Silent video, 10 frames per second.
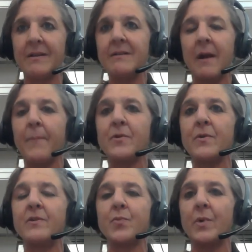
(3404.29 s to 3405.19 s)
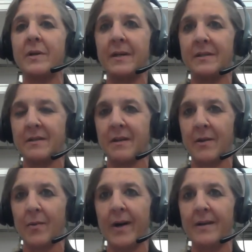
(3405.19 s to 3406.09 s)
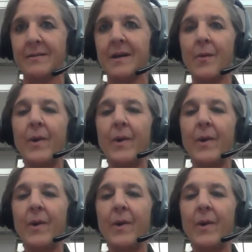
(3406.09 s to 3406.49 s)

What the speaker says: These opportunities wouldn't exist otherwise.